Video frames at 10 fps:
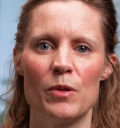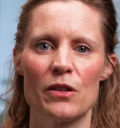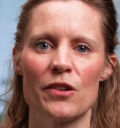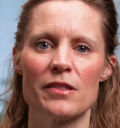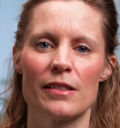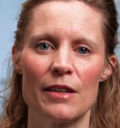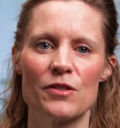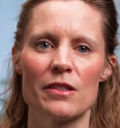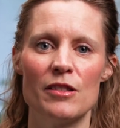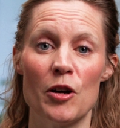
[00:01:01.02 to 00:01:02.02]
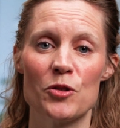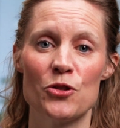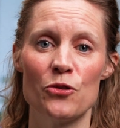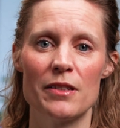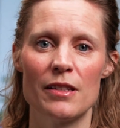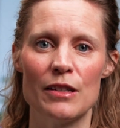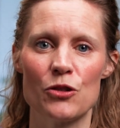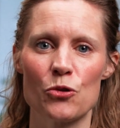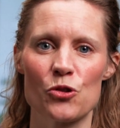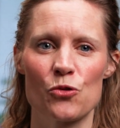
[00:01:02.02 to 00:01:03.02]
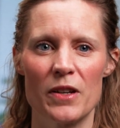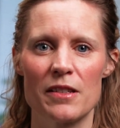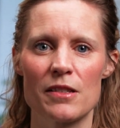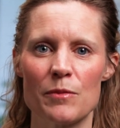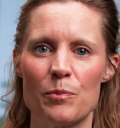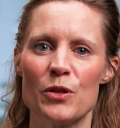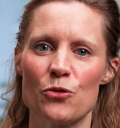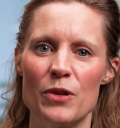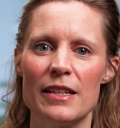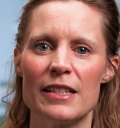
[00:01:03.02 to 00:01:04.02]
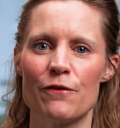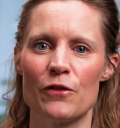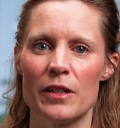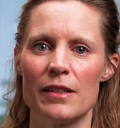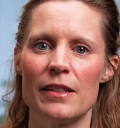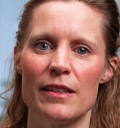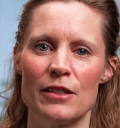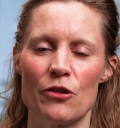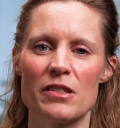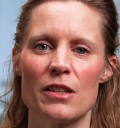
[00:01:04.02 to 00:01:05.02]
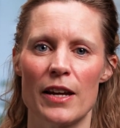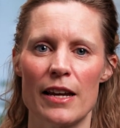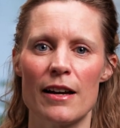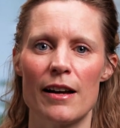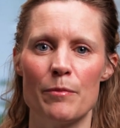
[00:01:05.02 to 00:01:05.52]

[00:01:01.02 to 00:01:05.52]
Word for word: because it gives us the opportunity to switch between different uh, generative AI